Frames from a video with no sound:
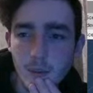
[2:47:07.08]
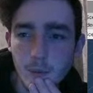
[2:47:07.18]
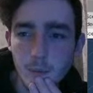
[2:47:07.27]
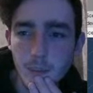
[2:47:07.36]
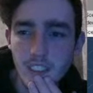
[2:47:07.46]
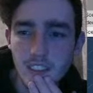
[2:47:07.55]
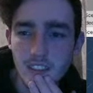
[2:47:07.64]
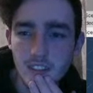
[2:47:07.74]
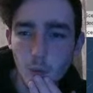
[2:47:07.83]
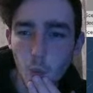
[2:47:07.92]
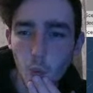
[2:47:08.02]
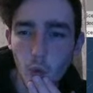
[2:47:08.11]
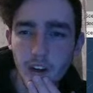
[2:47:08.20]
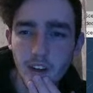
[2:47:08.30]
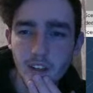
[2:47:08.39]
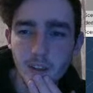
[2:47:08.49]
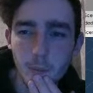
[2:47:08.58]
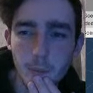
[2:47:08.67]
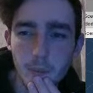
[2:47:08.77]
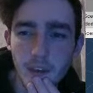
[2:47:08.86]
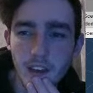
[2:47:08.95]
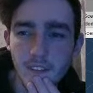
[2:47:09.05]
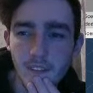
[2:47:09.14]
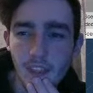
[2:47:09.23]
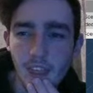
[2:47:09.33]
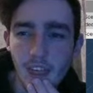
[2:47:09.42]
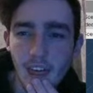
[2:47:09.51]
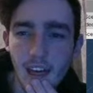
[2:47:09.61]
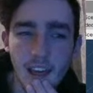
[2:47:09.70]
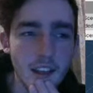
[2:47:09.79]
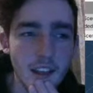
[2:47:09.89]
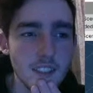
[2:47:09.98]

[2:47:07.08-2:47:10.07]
being so weird about that?